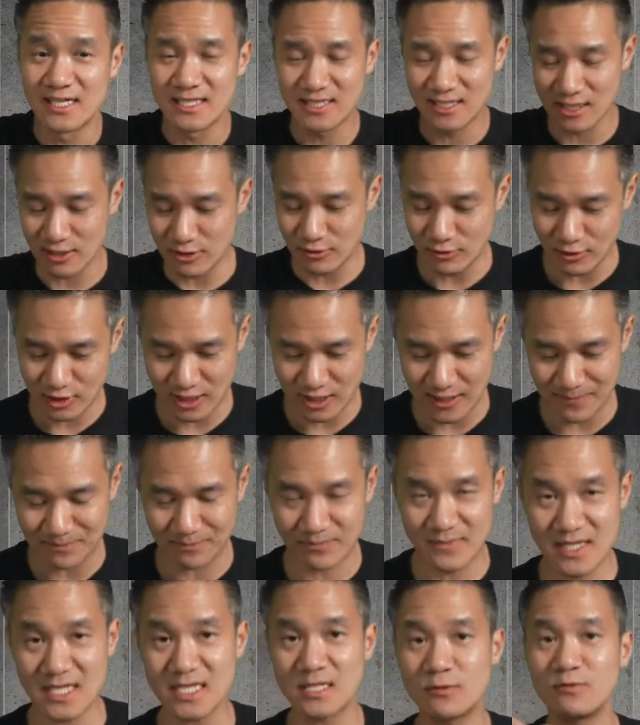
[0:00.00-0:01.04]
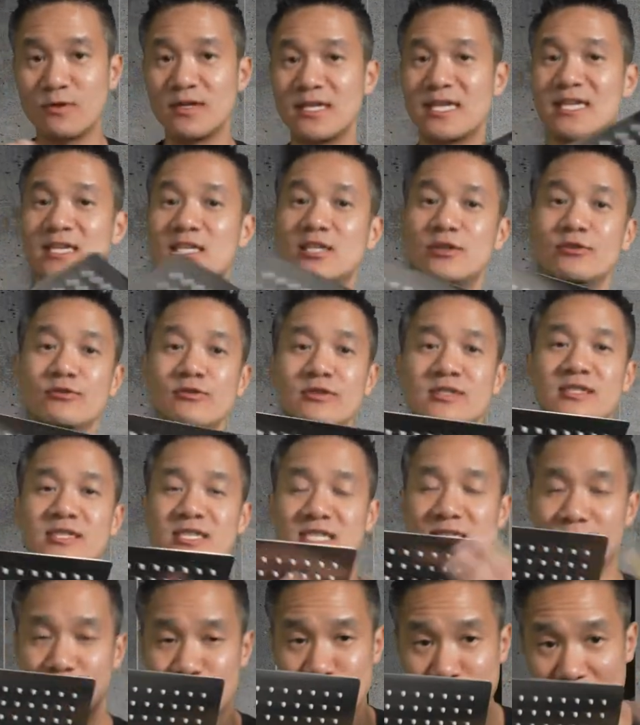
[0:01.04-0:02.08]
solution. This one includes the
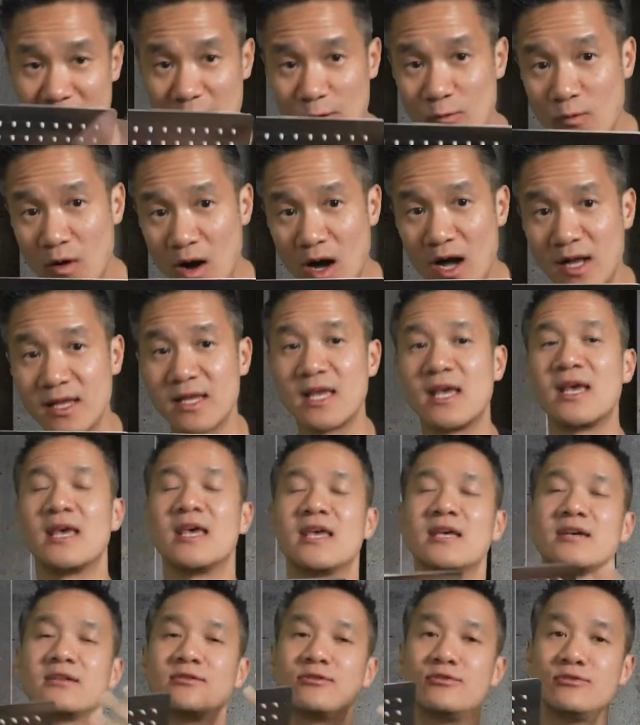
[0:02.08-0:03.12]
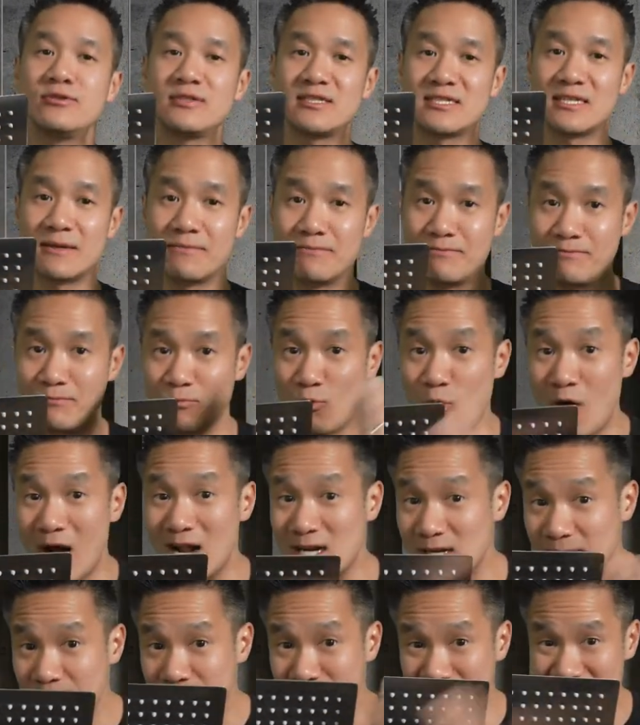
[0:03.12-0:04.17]
spray wand, includes the
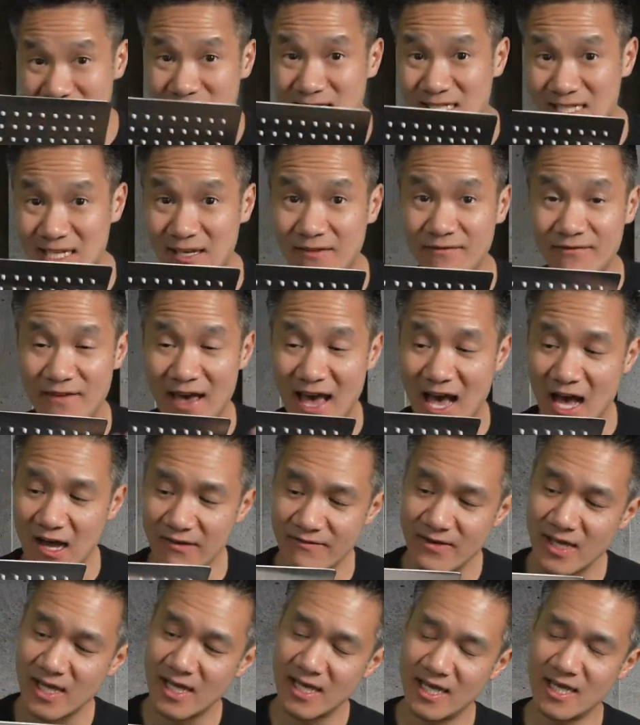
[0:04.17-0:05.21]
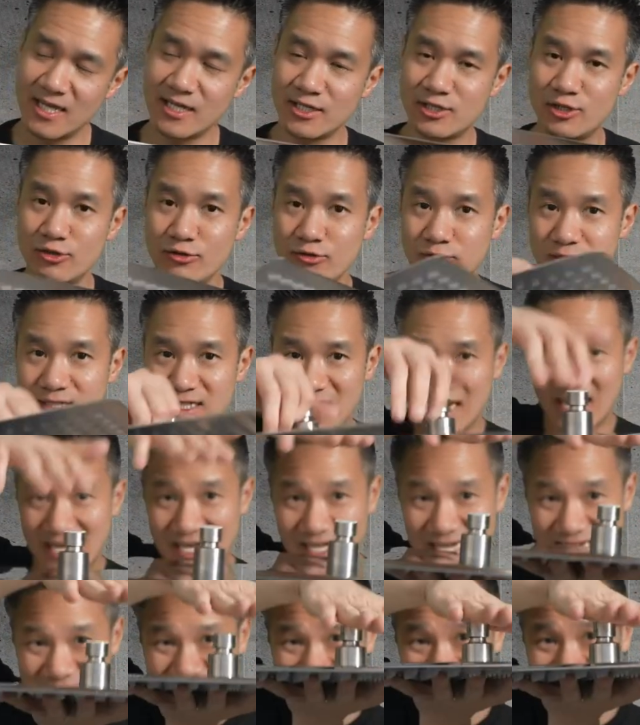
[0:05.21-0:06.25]
water mixing valve, includes
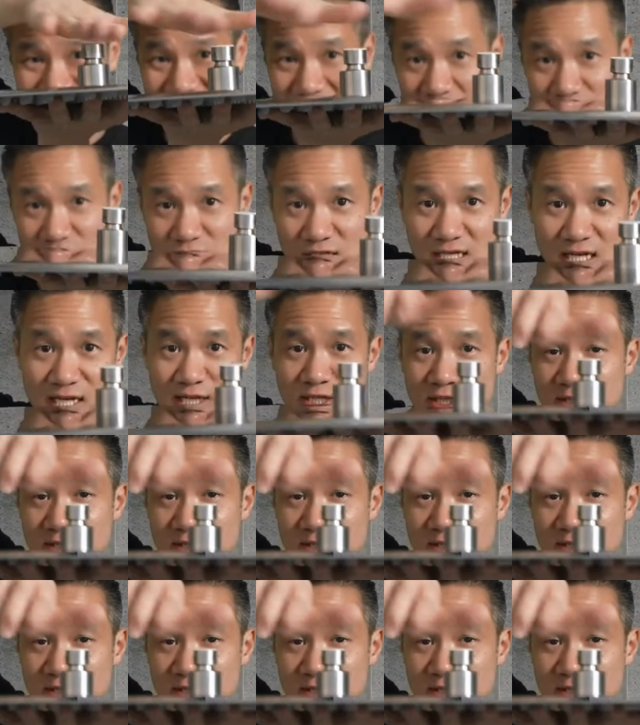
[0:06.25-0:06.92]
uh, extension